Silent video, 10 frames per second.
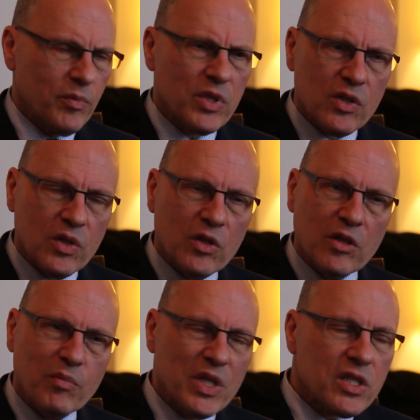
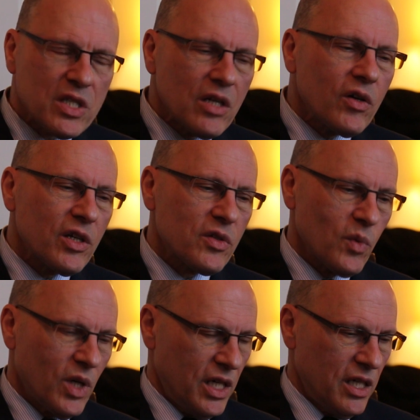obscure and
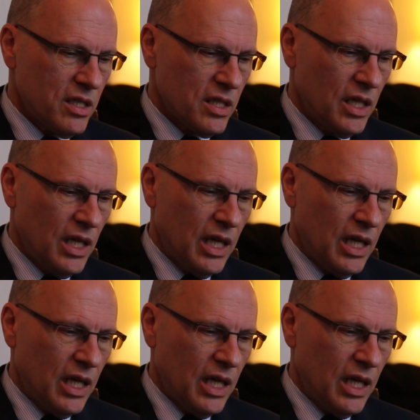mysterious ways.